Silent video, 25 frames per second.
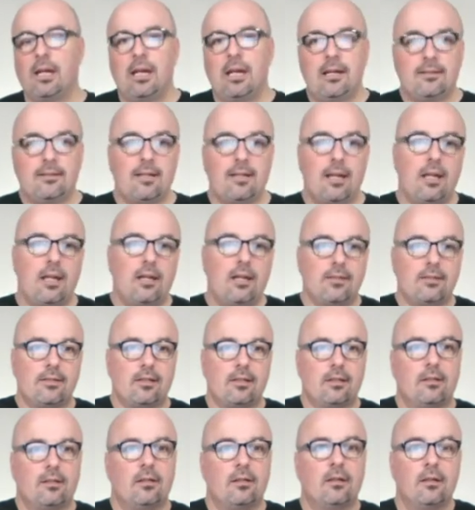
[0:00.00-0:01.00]
say it's
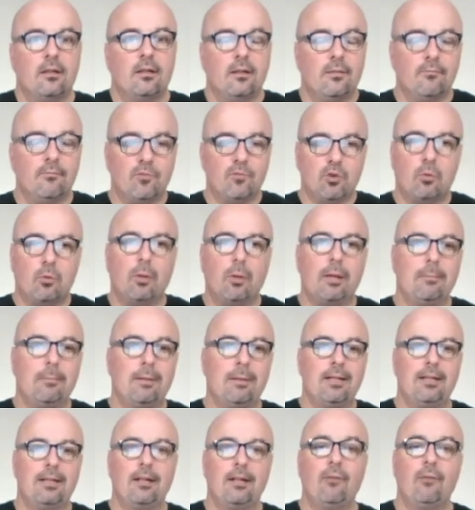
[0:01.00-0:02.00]
a twenty
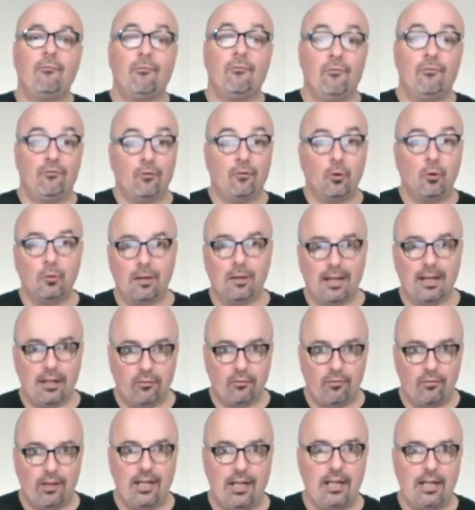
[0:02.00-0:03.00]
minute full-length
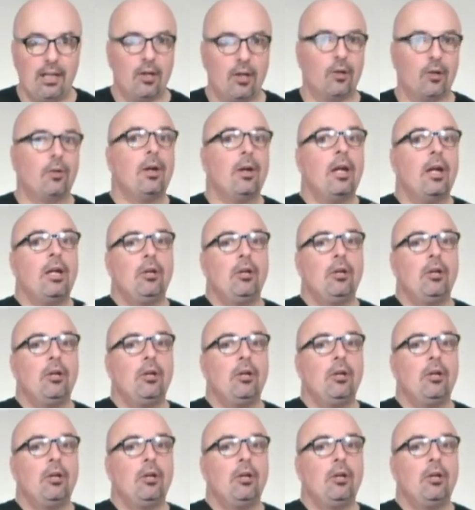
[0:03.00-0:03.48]
video,